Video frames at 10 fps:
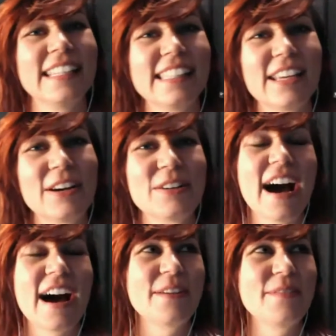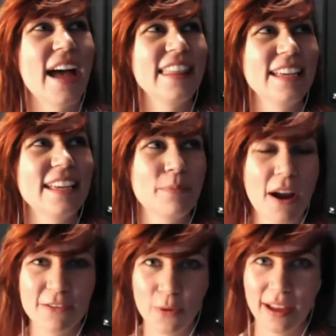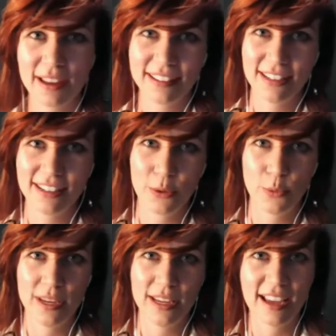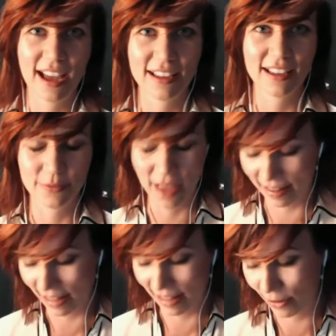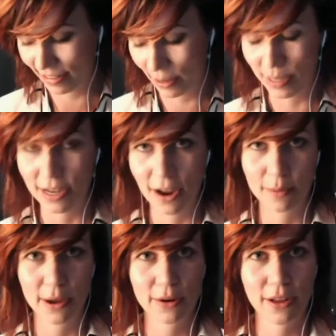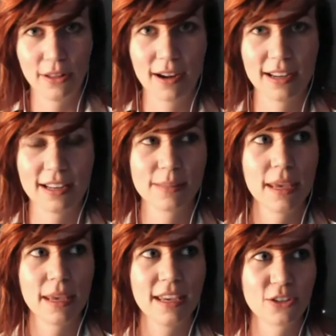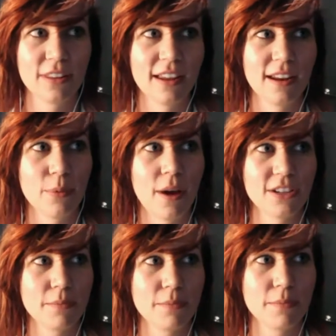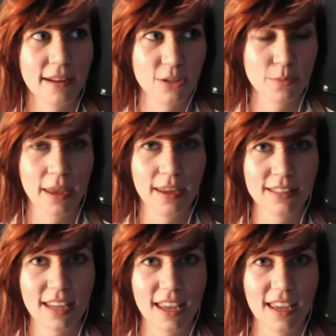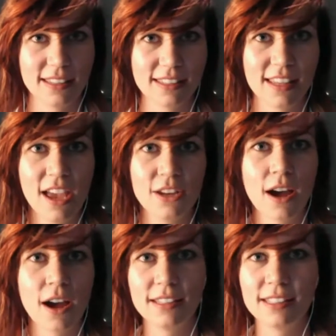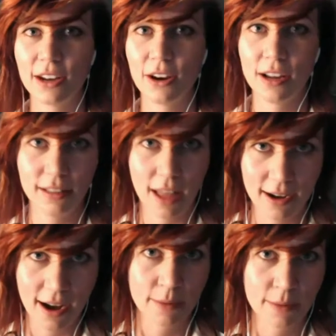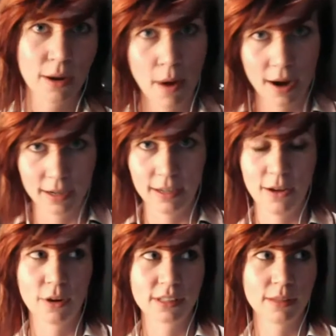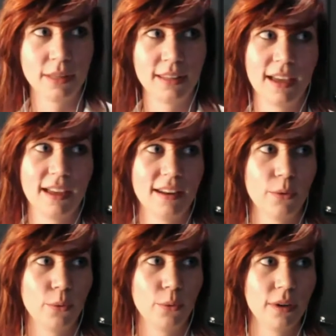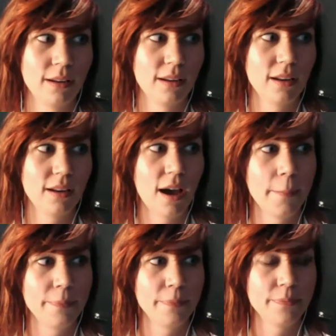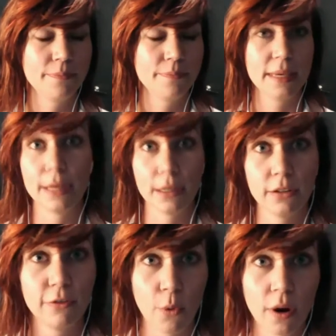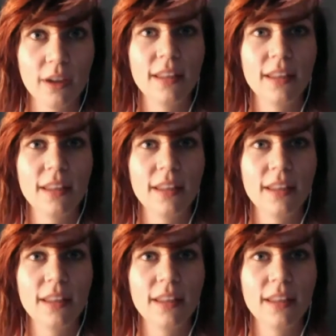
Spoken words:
So I think part of what, we at Louder Than 10, we talk about a lot is making sure that project management is not considered a line item, a commodity, or something that wouldn't be billed for.